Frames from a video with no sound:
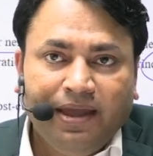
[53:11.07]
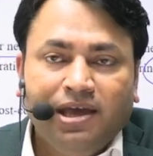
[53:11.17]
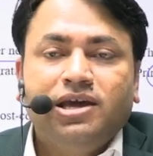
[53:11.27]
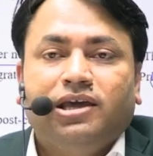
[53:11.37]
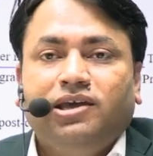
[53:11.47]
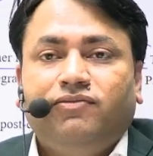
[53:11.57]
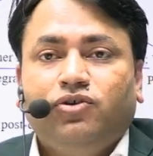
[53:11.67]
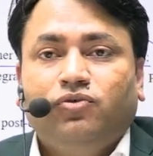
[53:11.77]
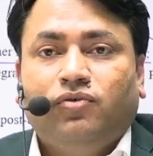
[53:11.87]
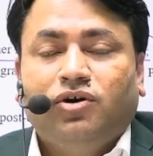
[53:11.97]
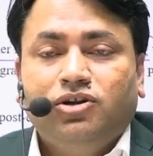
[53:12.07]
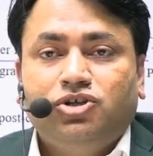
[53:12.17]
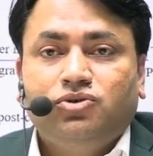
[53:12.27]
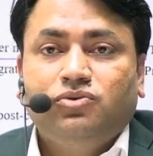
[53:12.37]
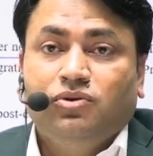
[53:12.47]
if you want
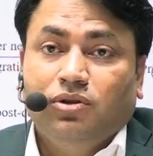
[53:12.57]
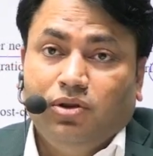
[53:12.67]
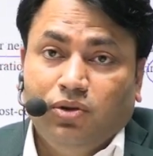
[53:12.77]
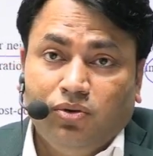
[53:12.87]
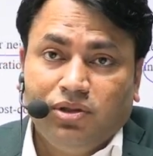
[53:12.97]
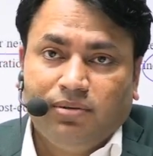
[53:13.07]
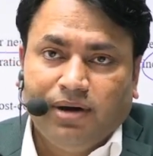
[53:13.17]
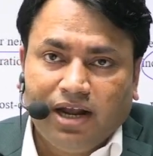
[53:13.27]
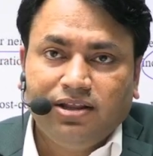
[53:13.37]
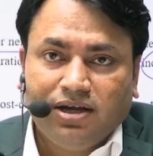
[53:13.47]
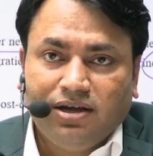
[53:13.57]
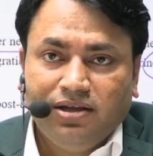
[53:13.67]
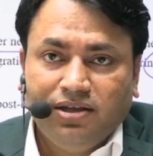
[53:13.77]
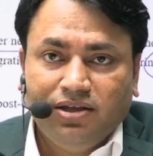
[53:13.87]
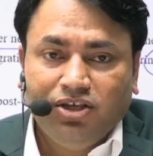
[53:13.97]
to know the Bharata,
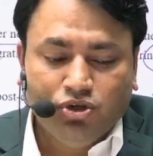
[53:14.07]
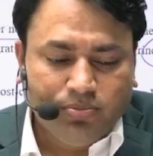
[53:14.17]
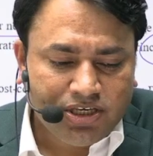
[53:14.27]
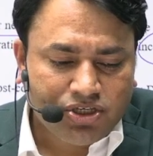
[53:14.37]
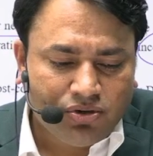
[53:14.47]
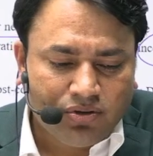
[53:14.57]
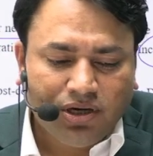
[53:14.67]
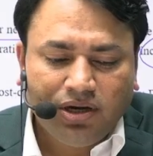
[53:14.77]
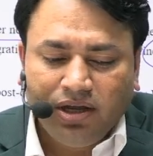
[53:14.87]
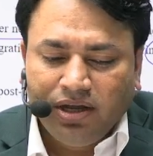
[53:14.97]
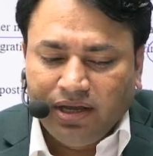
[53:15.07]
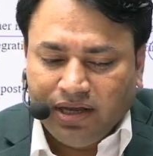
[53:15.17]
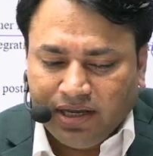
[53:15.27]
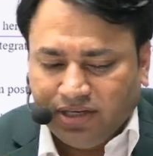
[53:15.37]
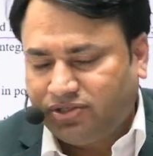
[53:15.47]
you must know the
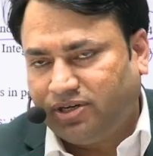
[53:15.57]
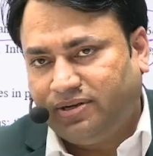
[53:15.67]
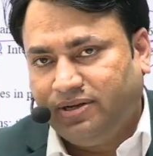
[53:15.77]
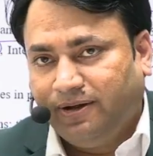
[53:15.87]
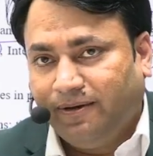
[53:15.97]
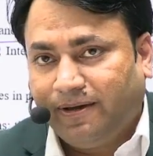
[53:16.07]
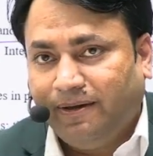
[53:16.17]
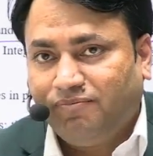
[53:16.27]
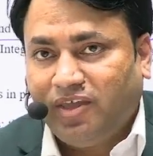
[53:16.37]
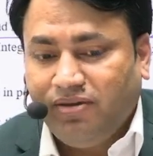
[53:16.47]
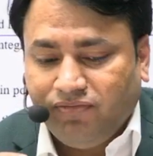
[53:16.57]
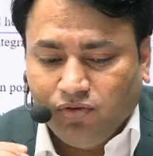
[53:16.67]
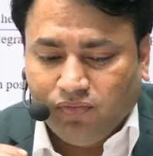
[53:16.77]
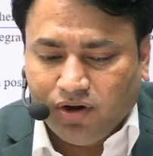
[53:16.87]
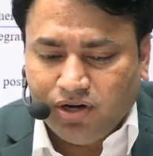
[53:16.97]
history. Okay, if you
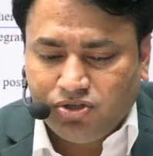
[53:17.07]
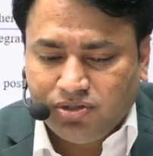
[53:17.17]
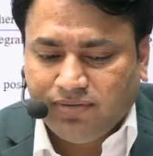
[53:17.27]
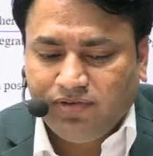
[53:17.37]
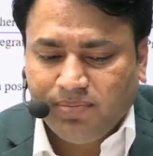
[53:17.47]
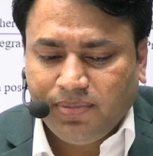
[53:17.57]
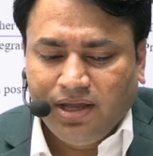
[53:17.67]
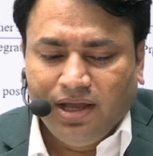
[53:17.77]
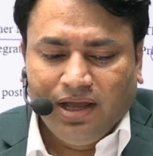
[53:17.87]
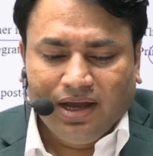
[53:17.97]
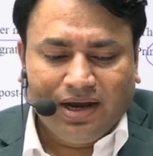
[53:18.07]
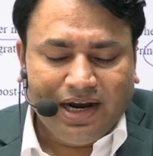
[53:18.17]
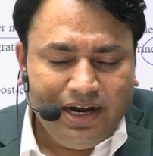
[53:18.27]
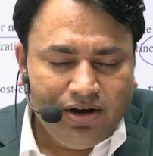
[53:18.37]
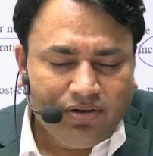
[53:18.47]
want to develop a kind
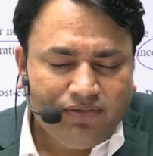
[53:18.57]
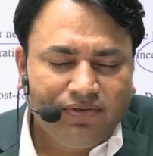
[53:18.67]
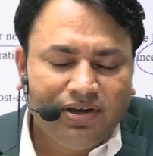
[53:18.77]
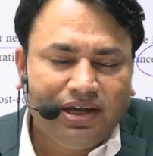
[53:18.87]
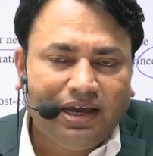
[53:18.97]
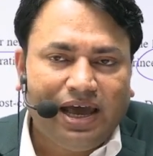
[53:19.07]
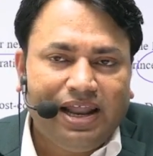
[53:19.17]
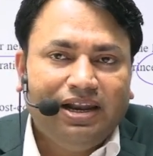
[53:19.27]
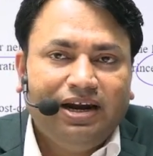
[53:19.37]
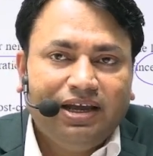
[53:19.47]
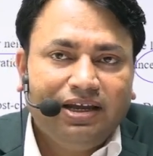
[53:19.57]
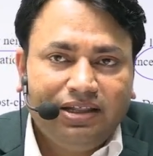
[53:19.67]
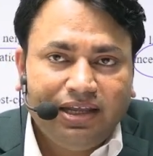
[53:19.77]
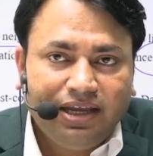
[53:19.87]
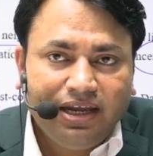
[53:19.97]
of analytical
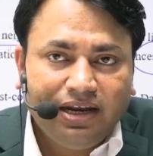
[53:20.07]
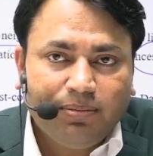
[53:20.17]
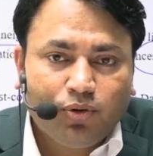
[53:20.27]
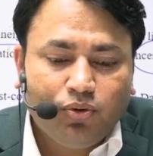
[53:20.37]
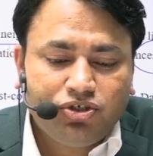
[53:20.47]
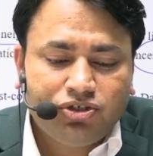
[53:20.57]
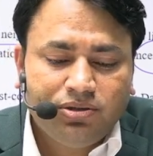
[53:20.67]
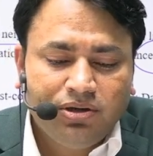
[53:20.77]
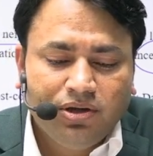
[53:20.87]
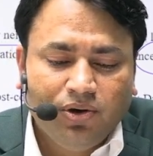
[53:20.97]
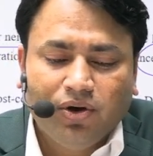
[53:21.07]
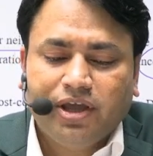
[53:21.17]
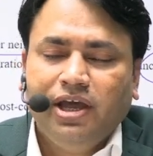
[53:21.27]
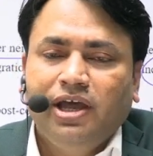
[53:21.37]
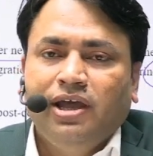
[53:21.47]
thinking and approach, okay,
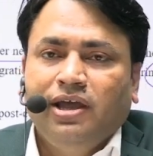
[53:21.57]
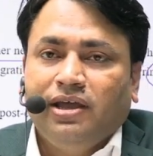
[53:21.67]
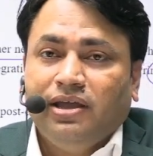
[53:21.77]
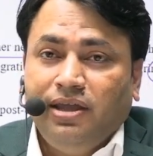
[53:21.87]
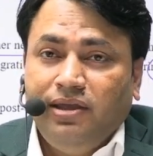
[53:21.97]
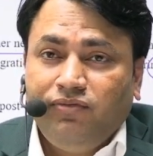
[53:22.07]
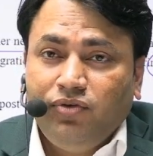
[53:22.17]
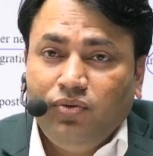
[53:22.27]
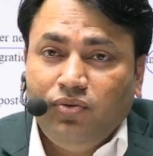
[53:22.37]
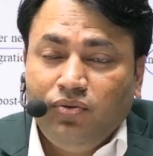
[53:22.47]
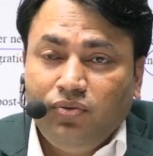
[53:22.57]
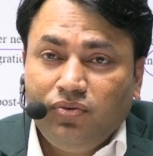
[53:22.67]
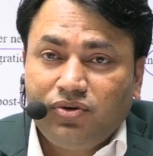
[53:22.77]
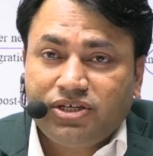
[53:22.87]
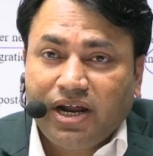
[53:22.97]
if you
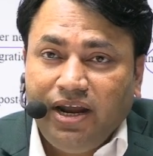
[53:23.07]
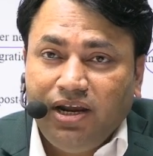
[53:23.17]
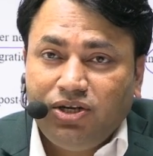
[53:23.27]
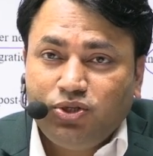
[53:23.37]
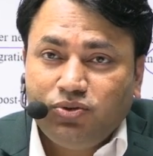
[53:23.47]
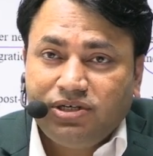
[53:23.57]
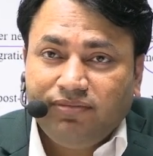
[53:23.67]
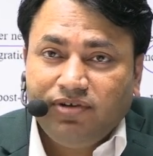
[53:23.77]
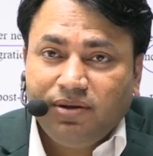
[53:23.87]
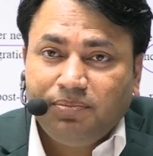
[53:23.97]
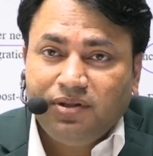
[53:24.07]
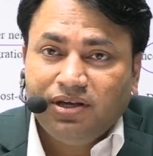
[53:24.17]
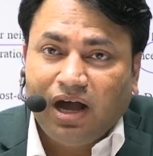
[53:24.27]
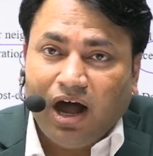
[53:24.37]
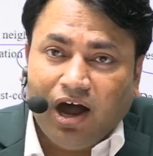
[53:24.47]
try to develop the
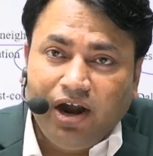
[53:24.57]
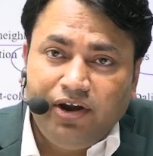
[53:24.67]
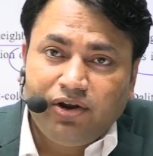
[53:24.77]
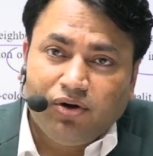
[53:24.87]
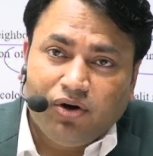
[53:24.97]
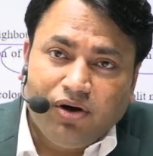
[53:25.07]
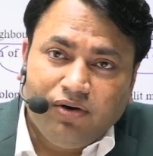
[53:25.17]
art of